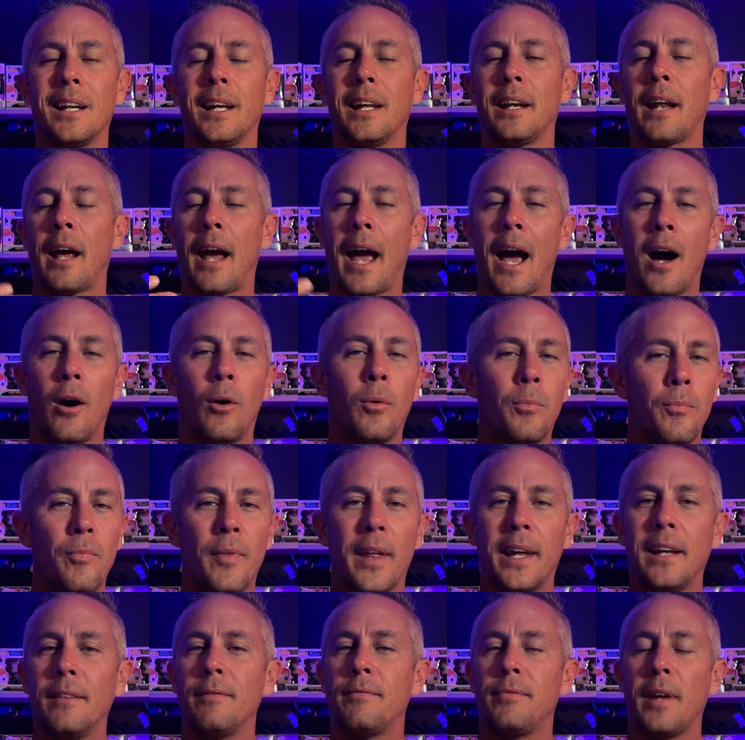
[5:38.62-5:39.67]
and how
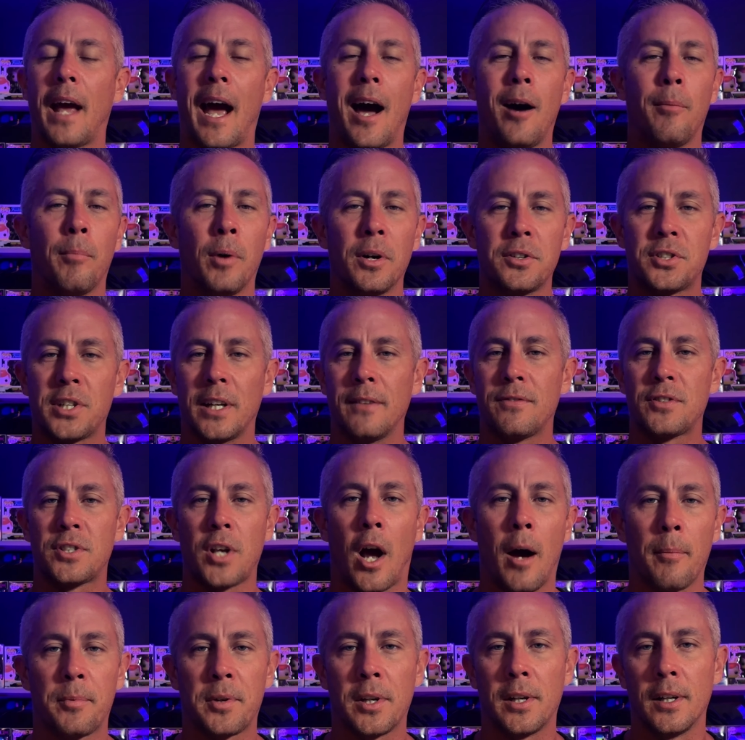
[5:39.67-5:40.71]
much they've
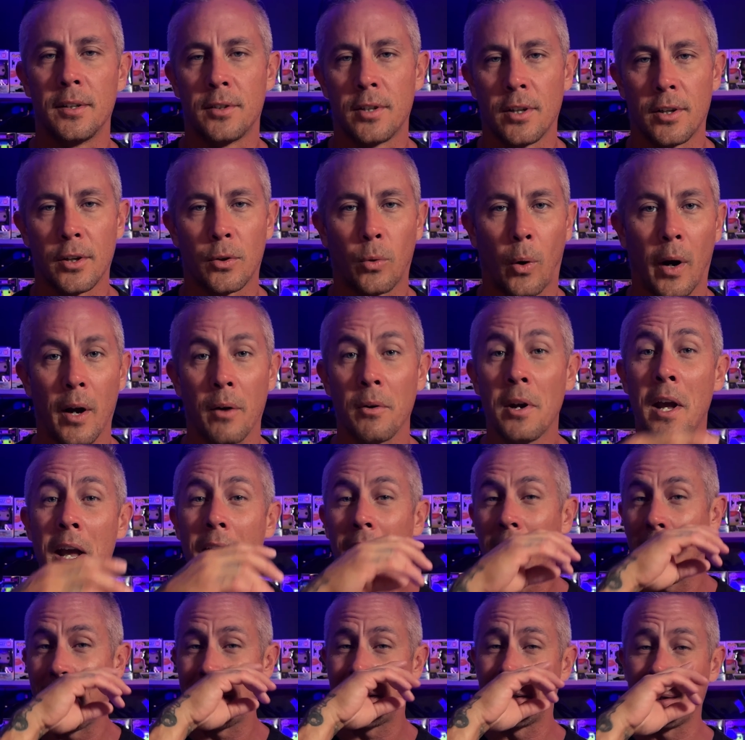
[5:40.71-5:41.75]
stomped it into the ground.
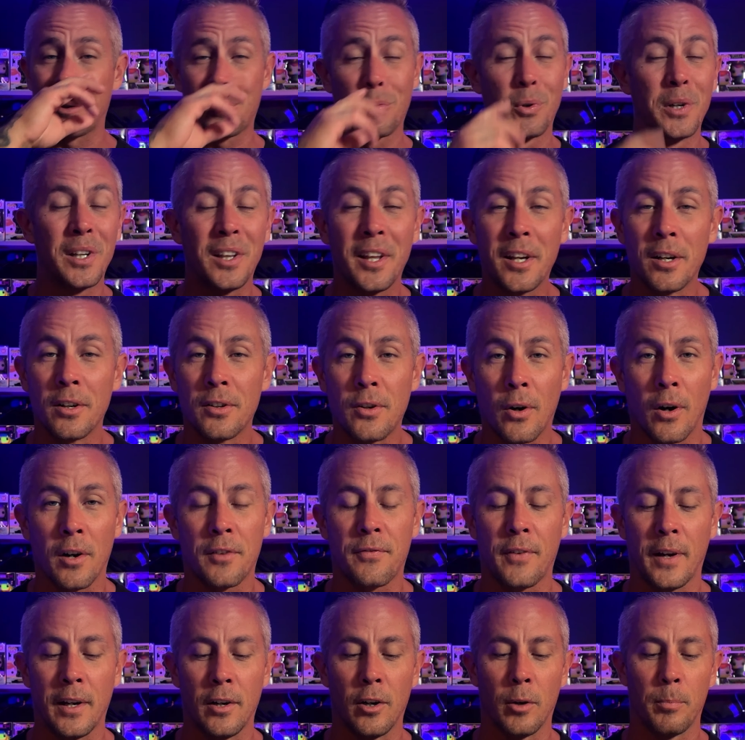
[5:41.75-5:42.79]
Like the 3-liter
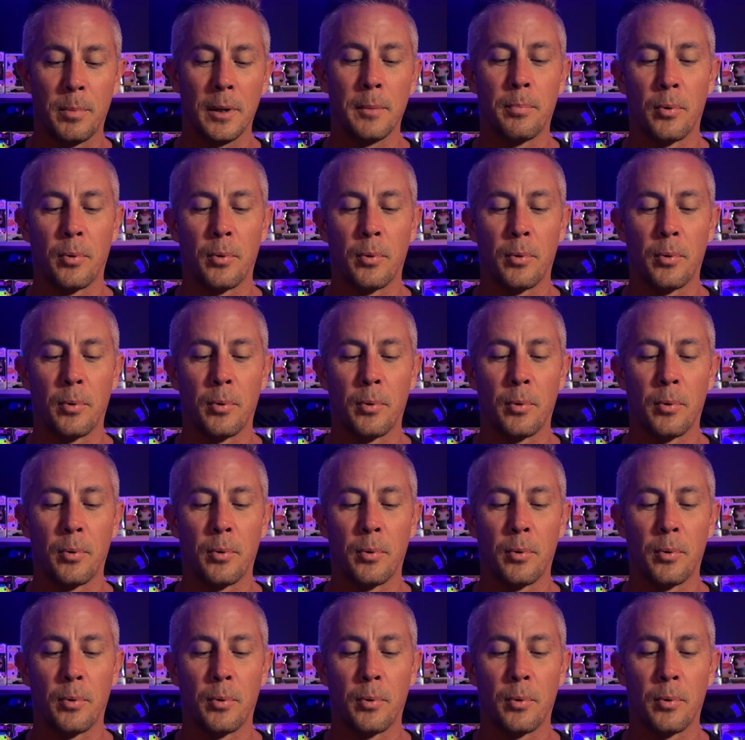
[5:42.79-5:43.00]
Darth Vader will be